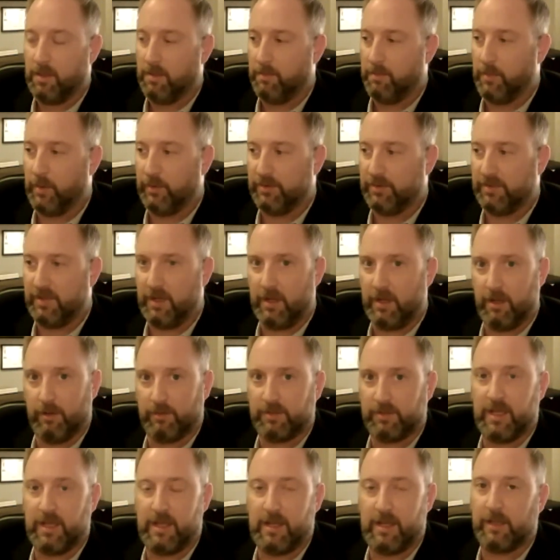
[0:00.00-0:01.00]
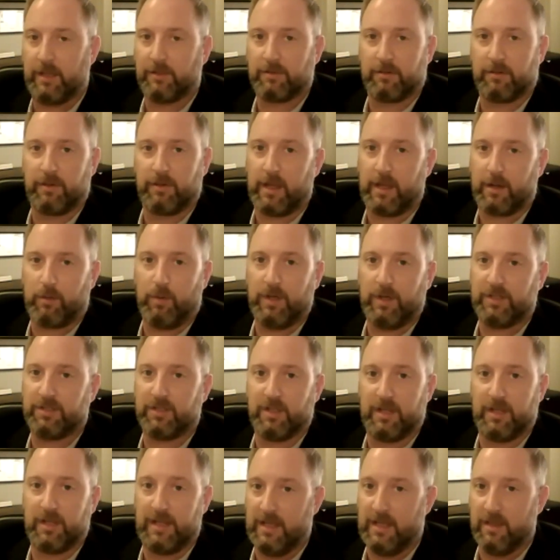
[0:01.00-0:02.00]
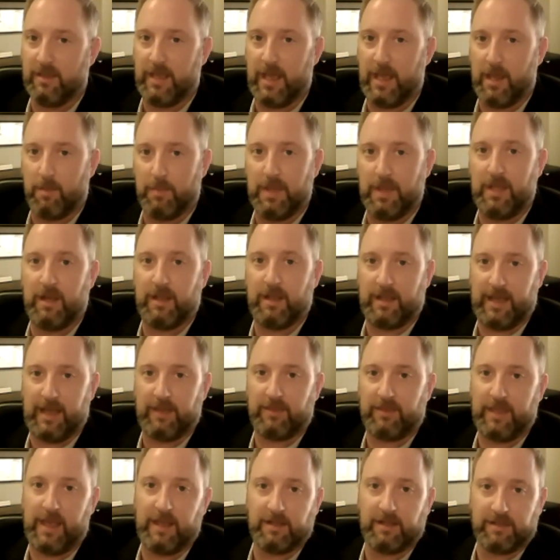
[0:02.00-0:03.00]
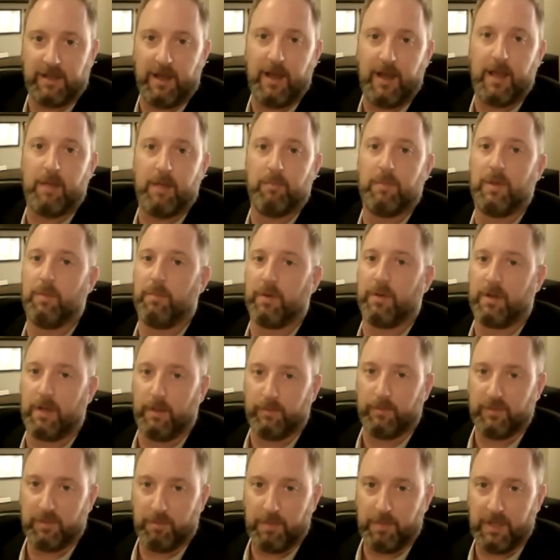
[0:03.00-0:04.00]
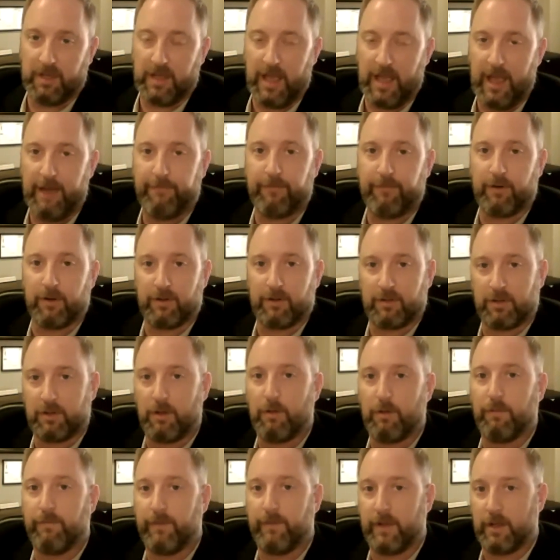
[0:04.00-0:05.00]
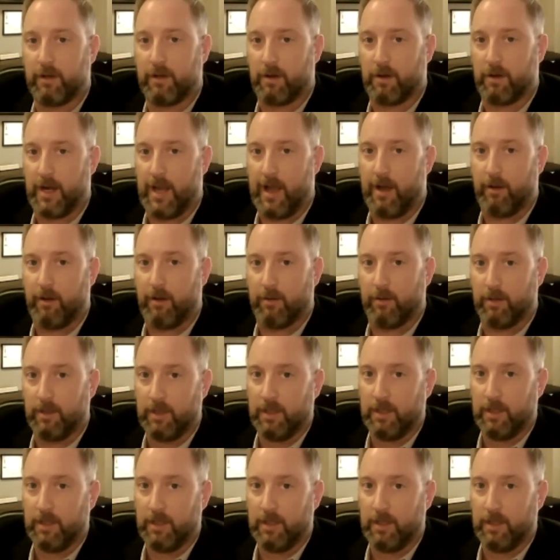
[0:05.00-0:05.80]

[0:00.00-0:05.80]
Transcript: Most CIOs can't answer that question in that meeting at that time. It becomes a big effort to go figure it out.